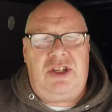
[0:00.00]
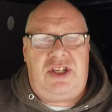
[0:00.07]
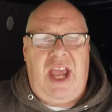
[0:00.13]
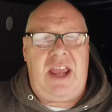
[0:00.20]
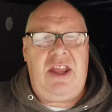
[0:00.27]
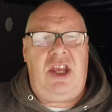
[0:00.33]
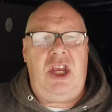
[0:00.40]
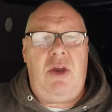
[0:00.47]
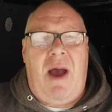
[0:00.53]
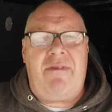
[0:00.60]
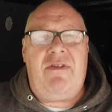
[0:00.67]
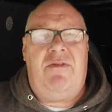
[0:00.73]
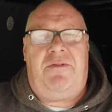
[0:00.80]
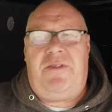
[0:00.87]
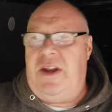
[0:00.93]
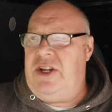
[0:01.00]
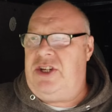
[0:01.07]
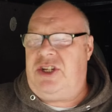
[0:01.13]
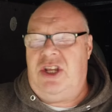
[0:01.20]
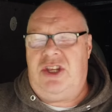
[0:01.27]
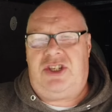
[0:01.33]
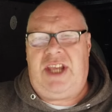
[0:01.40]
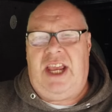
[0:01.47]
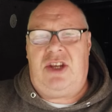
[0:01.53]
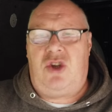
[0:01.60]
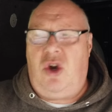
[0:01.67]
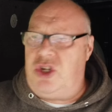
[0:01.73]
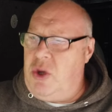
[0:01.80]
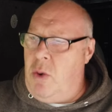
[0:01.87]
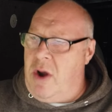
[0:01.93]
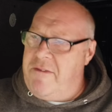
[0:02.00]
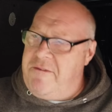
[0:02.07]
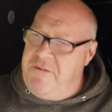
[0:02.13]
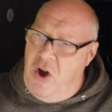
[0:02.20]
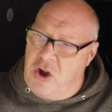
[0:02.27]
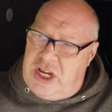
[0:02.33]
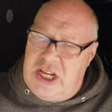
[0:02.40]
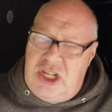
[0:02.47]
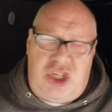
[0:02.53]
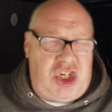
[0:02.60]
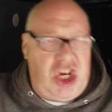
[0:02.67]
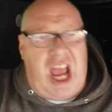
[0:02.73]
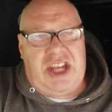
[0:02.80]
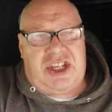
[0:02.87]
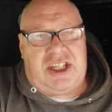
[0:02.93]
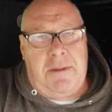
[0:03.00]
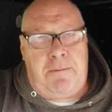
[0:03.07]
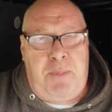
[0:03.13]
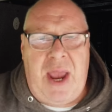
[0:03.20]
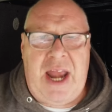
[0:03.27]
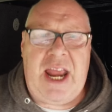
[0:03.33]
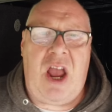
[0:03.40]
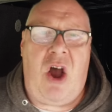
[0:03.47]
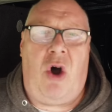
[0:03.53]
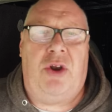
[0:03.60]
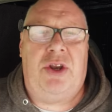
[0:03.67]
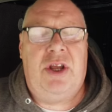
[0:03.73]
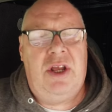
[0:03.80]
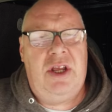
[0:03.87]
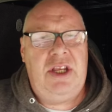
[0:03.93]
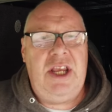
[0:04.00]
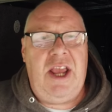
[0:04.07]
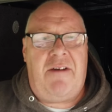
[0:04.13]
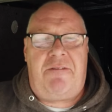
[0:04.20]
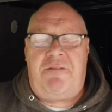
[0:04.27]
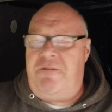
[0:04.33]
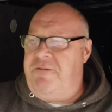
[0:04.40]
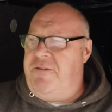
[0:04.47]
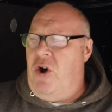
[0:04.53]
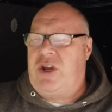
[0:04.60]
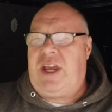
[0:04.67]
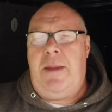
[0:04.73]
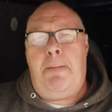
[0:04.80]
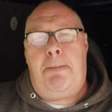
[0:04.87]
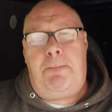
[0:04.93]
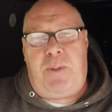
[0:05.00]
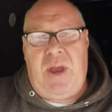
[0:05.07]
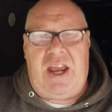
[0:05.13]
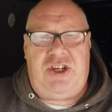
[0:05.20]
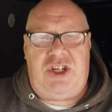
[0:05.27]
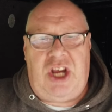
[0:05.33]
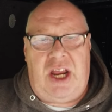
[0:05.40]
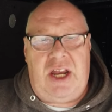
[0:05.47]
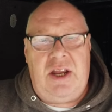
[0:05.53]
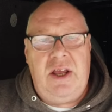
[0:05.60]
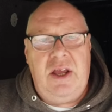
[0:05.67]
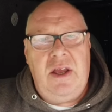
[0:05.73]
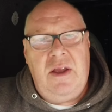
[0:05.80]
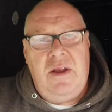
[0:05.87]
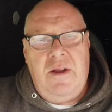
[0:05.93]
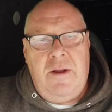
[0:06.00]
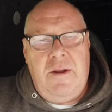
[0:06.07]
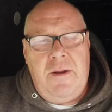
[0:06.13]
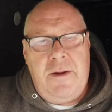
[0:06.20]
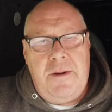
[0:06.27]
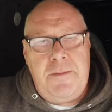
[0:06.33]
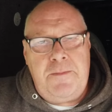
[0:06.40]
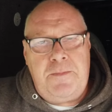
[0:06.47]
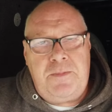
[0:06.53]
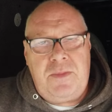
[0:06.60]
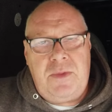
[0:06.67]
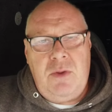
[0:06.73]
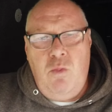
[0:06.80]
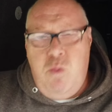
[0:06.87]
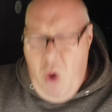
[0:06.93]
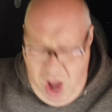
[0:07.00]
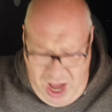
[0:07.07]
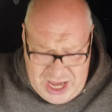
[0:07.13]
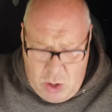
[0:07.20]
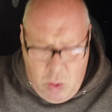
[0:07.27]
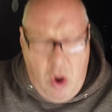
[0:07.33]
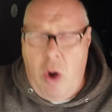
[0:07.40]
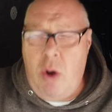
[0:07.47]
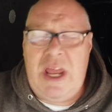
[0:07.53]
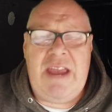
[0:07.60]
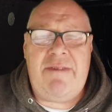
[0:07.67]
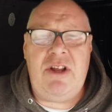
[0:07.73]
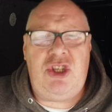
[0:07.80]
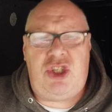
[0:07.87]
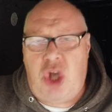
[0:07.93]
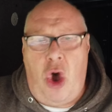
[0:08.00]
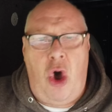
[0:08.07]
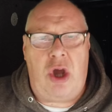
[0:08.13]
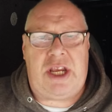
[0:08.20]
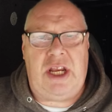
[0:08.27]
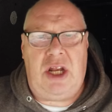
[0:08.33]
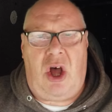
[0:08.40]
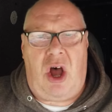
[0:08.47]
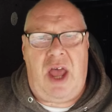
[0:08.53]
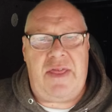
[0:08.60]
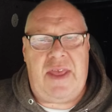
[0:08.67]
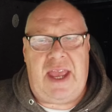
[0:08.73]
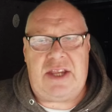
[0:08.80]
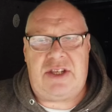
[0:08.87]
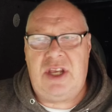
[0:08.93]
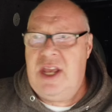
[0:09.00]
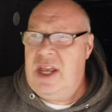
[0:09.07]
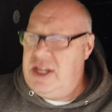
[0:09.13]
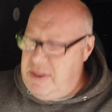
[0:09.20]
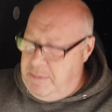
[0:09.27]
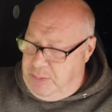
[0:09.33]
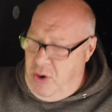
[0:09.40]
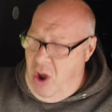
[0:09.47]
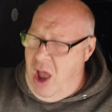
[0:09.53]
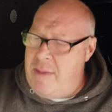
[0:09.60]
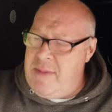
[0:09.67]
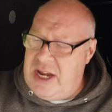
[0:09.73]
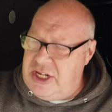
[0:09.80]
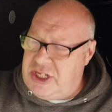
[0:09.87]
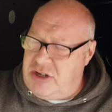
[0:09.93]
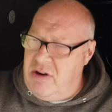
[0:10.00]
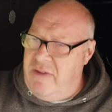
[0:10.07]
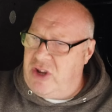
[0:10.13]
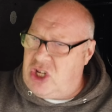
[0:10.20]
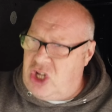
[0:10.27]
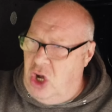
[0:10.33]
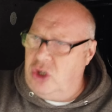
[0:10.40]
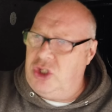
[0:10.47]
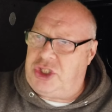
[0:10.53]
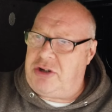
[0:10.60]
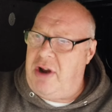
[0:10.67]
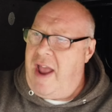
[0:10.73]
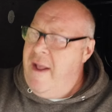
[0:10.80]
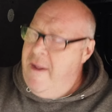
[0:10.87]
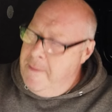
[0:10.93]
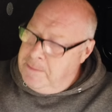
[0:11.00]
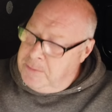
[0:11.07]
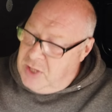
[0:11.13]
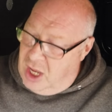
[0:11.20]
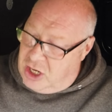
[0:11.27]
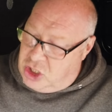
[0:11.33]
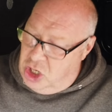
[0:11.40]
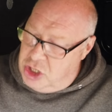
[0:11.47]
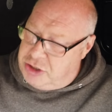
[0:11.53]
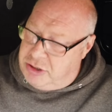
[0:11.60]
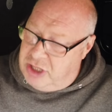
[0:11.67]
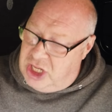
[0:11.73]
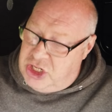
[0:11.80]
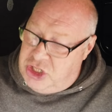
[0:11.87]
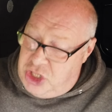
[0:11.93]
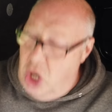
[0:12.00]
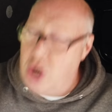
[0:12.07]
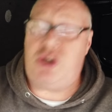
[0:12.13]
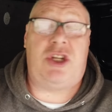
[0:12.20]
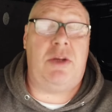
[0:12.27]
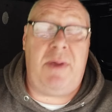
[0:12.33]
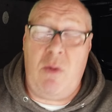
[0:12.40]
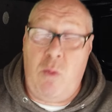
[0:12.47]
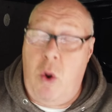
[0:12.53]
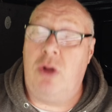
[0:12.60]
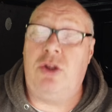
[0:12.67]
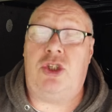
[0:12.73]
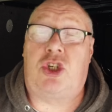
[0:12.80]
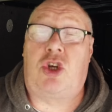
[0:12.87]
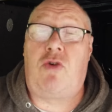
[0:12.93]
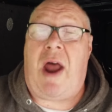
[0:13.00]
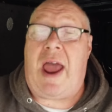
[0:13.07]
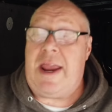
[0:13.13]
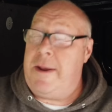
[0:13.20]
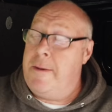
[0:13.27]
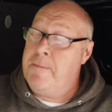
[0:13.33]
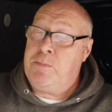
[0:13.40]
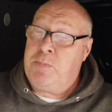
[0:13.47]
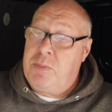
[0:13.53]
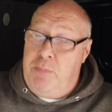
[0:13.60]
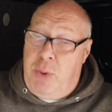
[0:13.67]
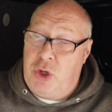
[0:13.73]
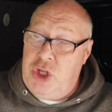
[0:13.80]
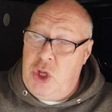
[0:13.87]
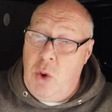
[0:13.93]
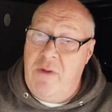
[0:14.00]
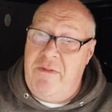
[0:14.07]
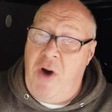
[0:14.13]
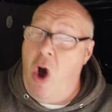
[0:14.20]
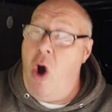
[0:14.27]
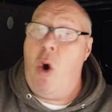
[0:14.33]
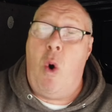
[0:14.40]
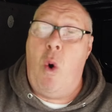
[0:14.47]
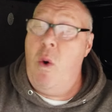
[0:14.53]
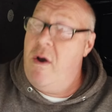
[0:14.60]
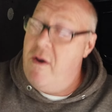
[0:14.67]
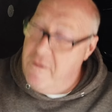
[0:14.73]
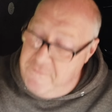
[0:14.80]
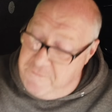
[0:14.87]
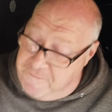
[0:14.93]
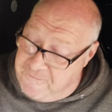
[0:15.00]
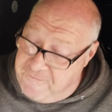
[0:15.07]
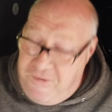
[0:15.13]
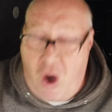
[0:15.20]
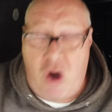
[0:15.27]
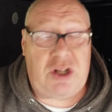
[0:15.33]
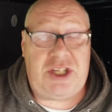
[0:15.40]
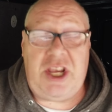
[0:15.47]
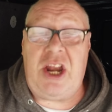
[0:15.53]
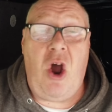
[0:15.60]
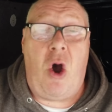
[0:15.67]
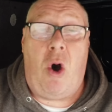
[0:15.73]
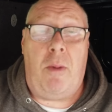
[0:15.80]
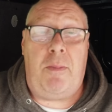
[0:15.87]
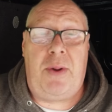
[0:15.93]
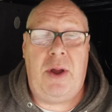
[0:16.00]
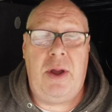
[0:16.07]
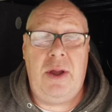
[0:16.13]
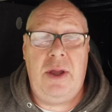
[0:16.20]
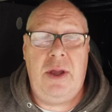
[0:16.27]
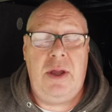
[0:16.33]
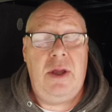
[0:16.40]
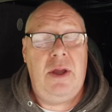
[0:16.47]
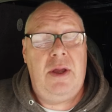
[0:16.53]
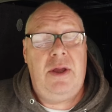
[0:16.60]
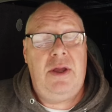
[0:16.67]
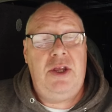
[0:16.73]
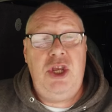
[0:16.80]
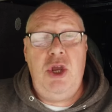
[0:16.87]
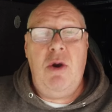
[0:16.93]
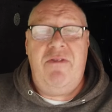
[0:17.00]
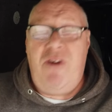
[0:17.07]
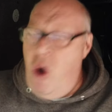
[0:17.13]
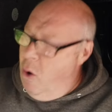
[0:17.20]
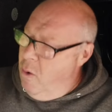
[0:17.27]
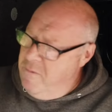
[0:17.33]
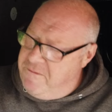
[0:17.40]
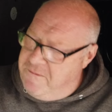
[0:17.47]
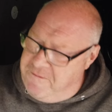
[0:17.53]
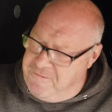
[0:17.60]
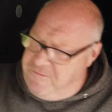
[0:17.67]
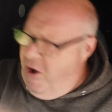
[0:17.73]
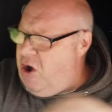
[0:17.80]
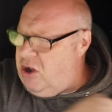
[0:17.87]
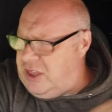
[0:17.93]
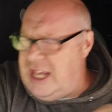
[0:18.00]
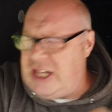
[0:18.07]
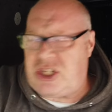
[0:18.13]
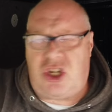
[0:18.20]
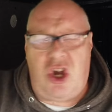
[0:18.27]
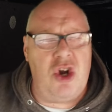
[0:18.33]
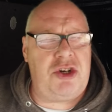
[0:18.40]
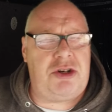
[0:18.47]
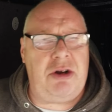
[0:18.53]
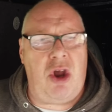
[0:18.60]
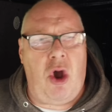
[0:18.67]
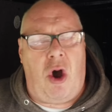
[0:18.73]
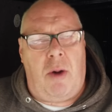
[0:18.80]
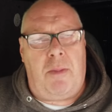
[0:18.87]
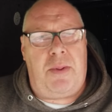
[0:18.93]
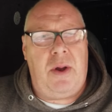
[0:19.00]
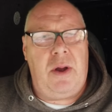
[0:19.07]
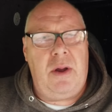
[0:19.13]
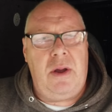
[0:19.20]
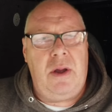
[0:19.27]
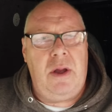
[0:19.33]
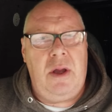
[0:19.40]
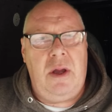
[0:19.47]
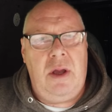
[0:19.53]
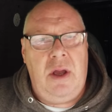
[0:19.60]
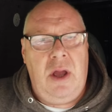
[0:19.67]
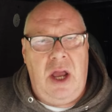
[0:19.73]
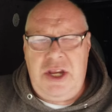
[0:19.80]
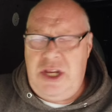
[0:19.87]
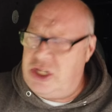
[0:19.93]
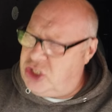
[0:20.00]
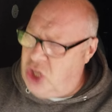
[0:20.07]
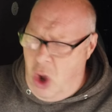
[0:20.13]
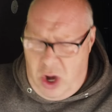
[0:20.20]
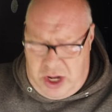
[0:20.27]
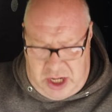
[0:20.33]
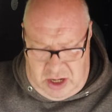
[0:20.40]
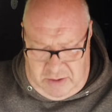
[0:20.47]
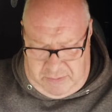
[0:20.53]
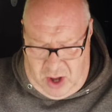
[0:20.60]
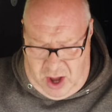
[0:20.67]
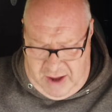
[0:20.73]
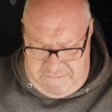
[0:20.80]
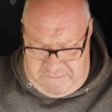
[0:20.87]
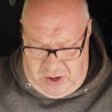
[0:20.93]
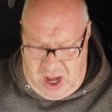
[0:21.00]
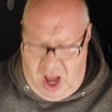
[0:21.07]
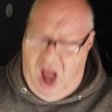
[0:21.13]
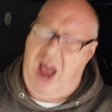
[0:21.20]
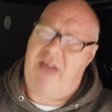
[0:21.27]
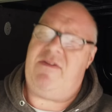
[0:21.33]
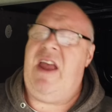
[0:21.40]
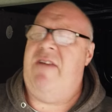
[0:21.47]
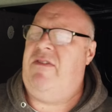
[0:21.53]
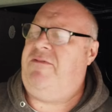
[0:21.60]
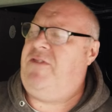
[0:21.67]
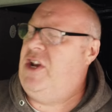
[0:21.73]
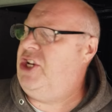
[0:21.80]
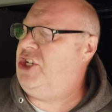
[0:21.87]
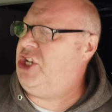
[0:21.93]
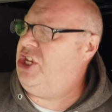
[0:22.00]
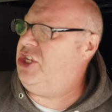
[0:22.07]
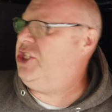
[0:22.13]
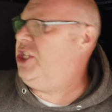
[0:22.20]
to say that you haven't finished at six? Or do you want a fucking chest to pin it on, you fucking pigeon? Why are you all even talking like this? You're Prime Minister of a country that used to be once great, but you have all fucked it up. You have all fucked this country up. And you're talking of like, fuck, I've never finished